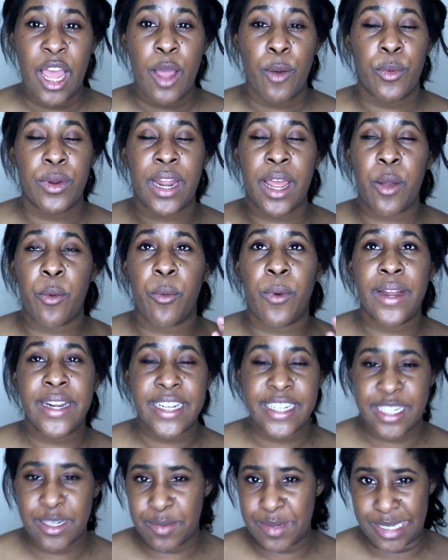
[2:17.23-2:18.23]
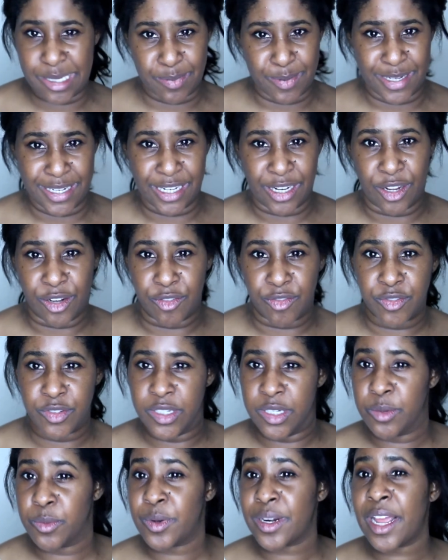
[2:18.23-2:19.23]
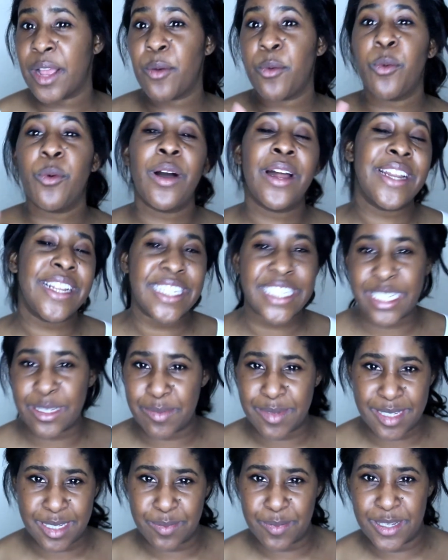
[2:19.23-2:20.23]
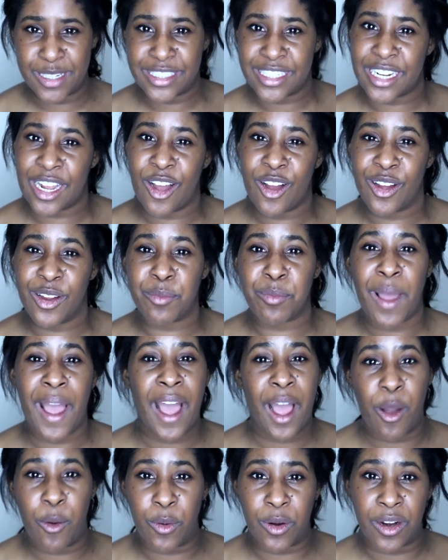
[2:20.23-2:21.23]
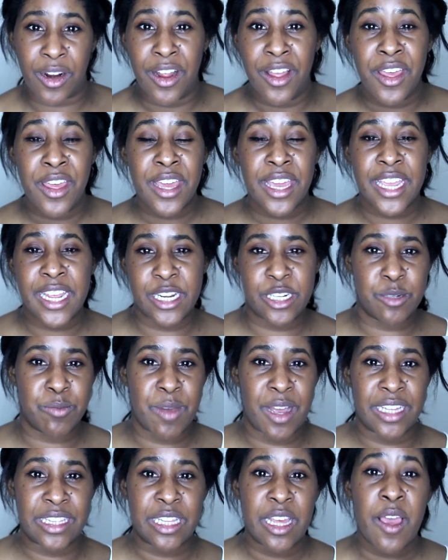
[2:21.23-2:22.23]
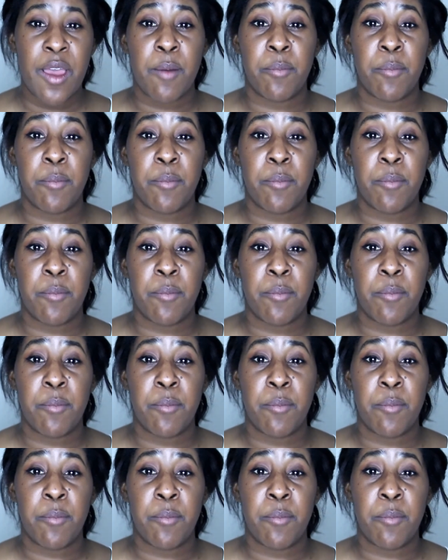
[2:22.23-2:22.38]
what I wanted to be spending on food and what I wanted to be spending on power each month.